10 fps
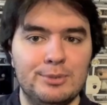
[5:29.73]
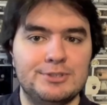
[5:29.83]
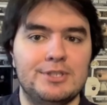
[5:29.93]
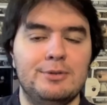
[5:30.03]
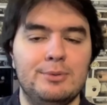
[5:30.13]

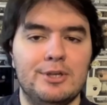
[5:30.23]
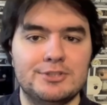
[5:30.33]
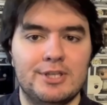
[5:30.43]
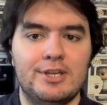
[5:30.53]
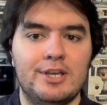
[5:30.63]
I think we all
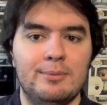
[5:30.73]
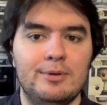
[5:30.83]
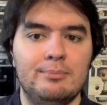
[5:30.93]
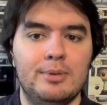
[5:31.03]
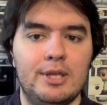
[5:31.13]
saw it
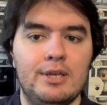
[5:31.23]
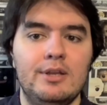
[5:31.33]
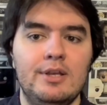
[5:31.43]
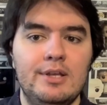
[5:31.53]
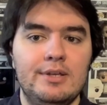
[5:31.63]
coming, but
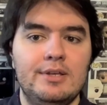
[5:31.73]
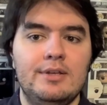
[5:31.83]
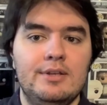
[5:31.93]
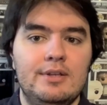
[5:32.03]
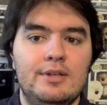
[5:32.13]

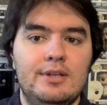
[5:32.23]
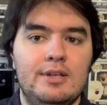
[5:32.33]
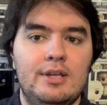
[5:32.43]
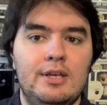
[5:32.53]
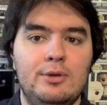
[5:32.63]

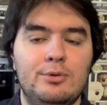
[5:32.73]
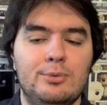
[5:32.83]
and it,